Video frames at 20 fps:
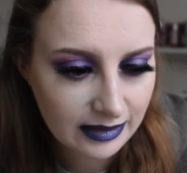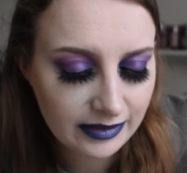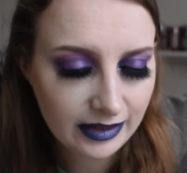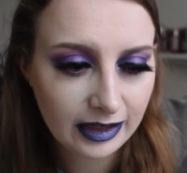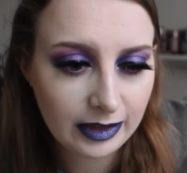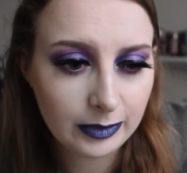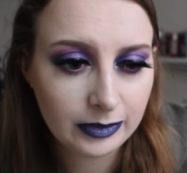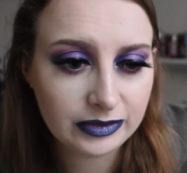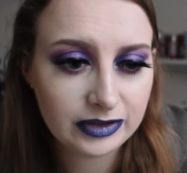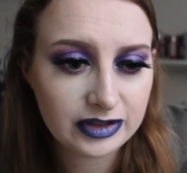
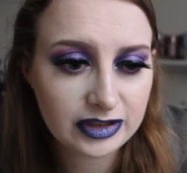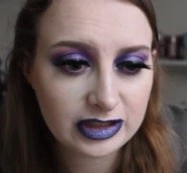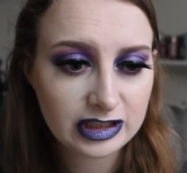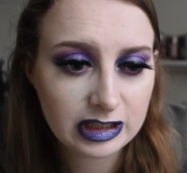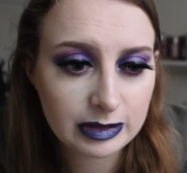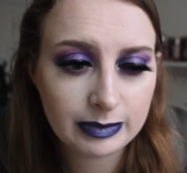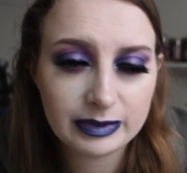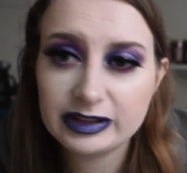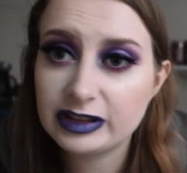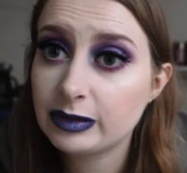then it was the
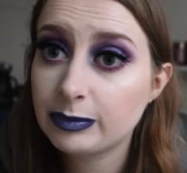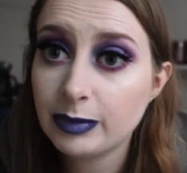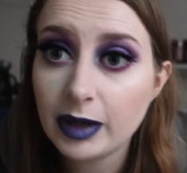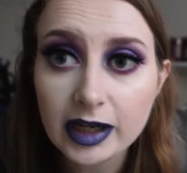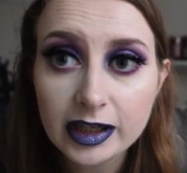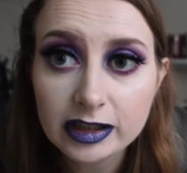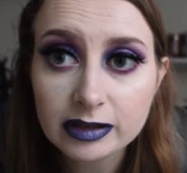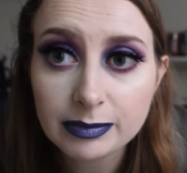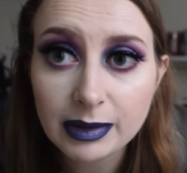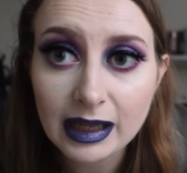gingerbread
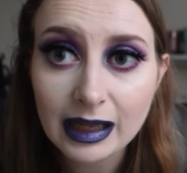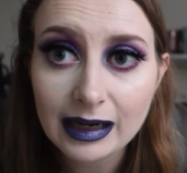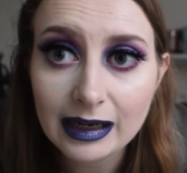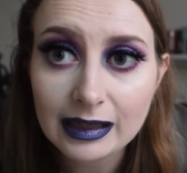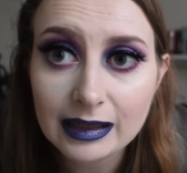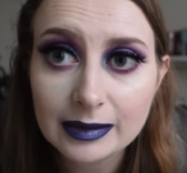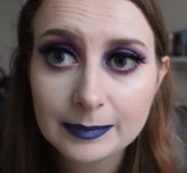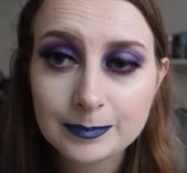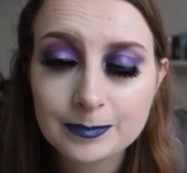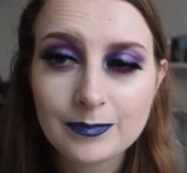spice
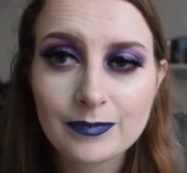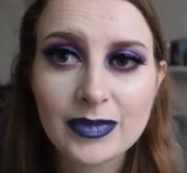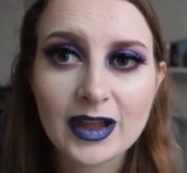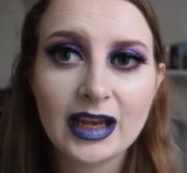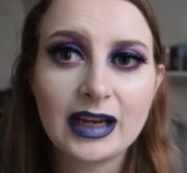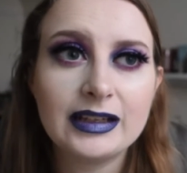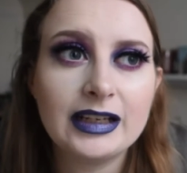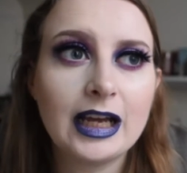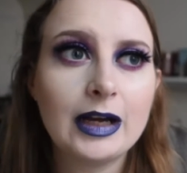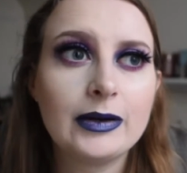palette,
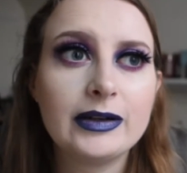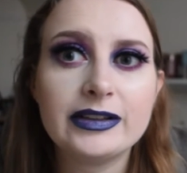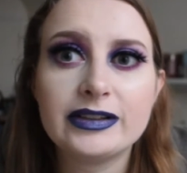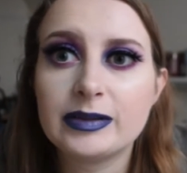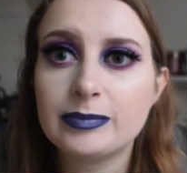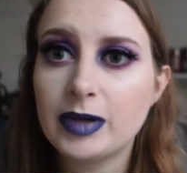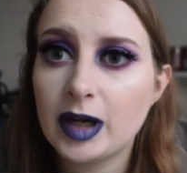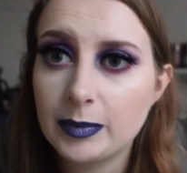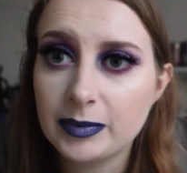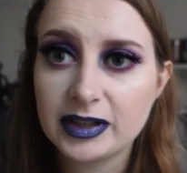and now it's
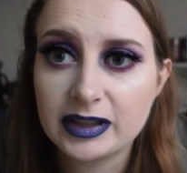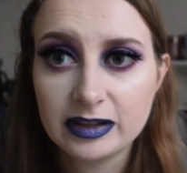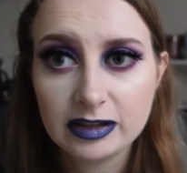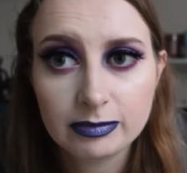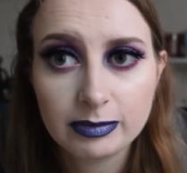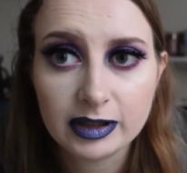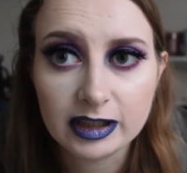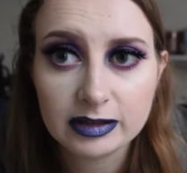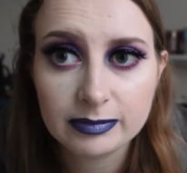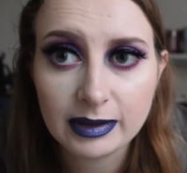a pumpkin
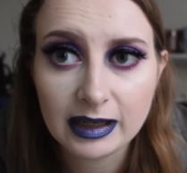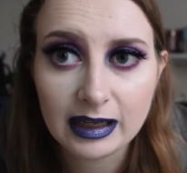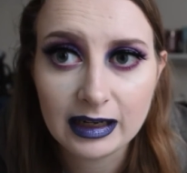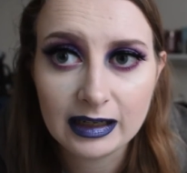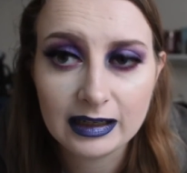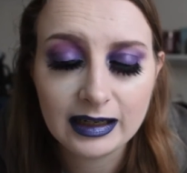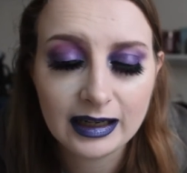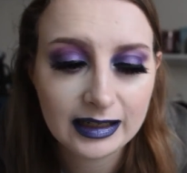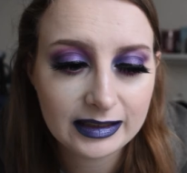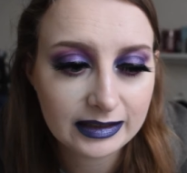spice
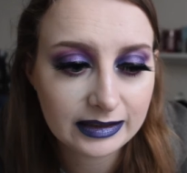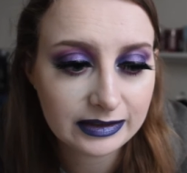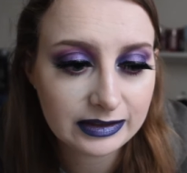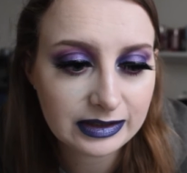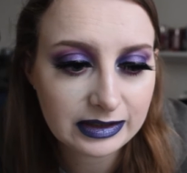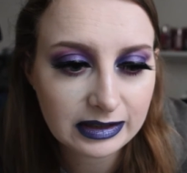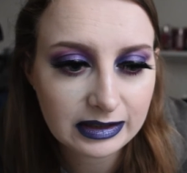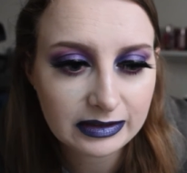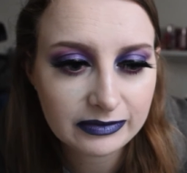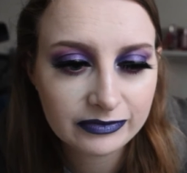palette and
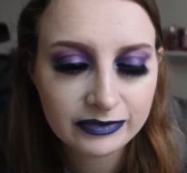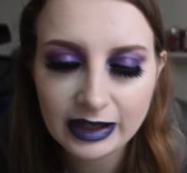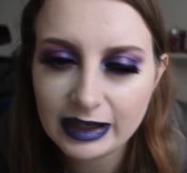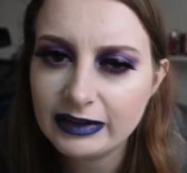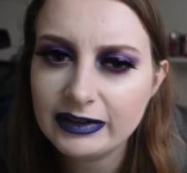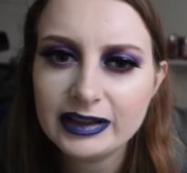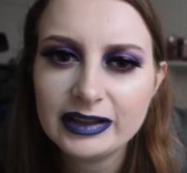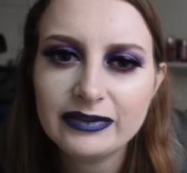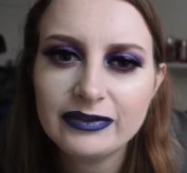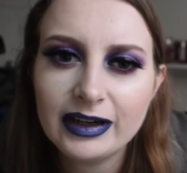it's
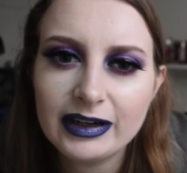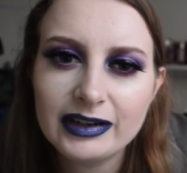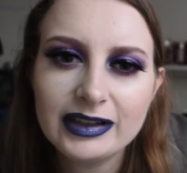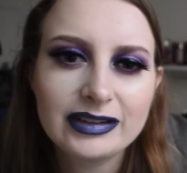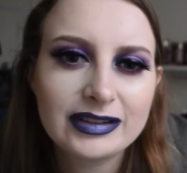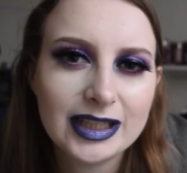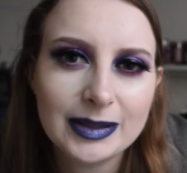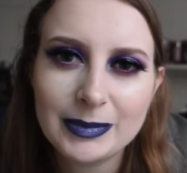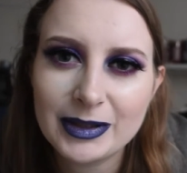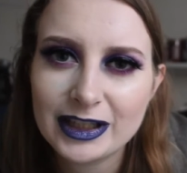very very
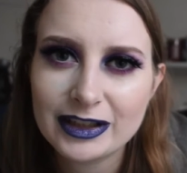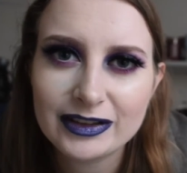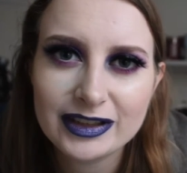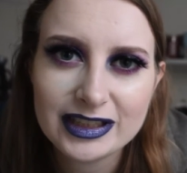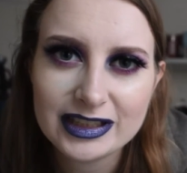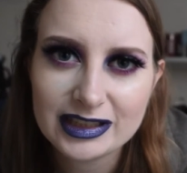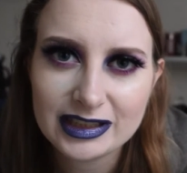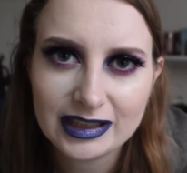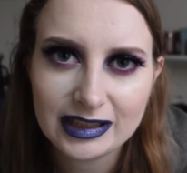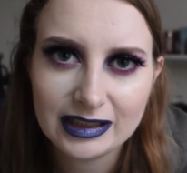similar
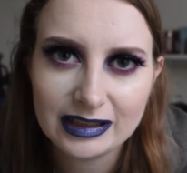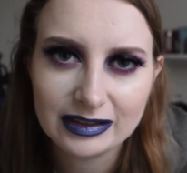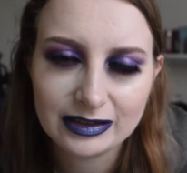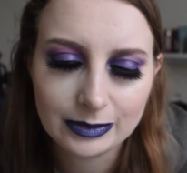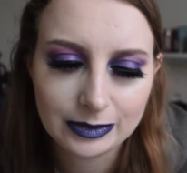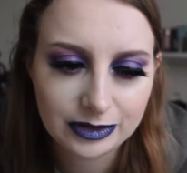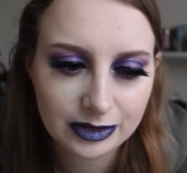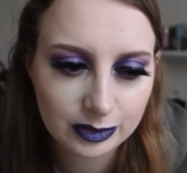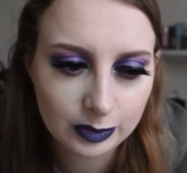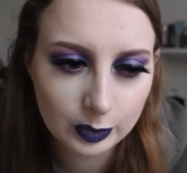each year so
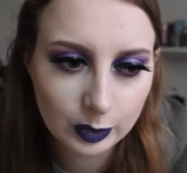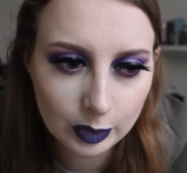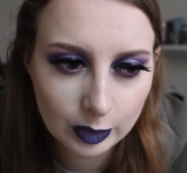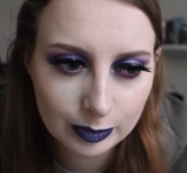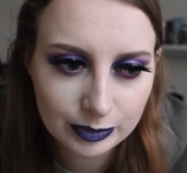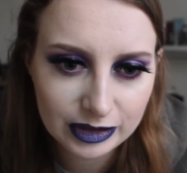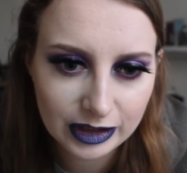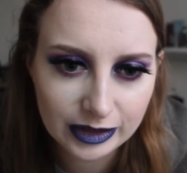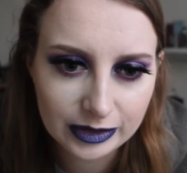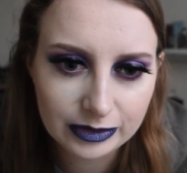it's just
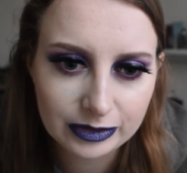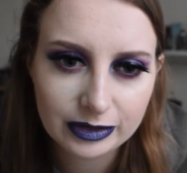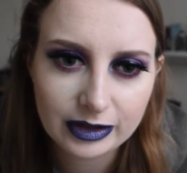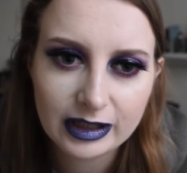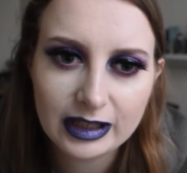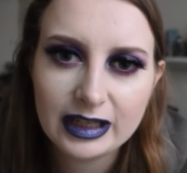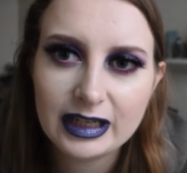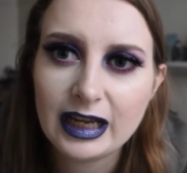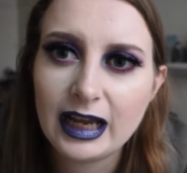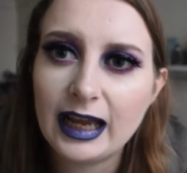warm tones
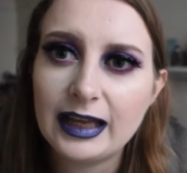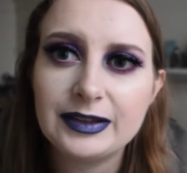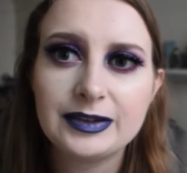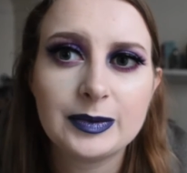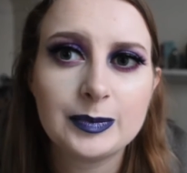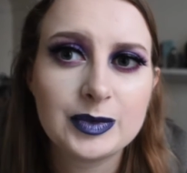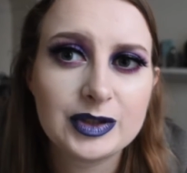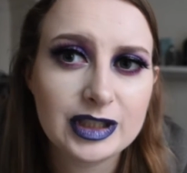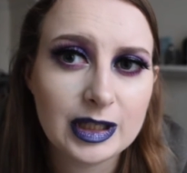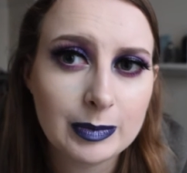and
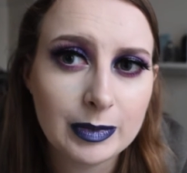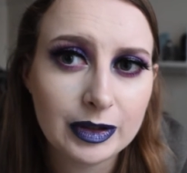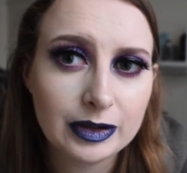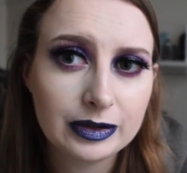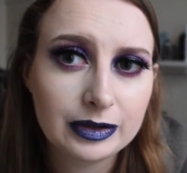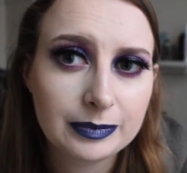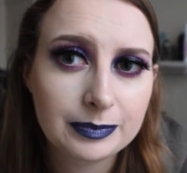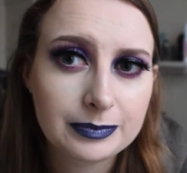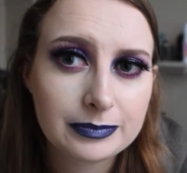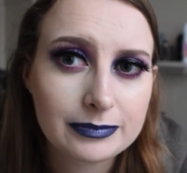some
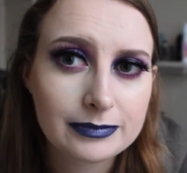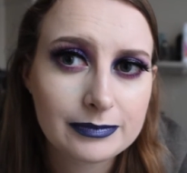shimmers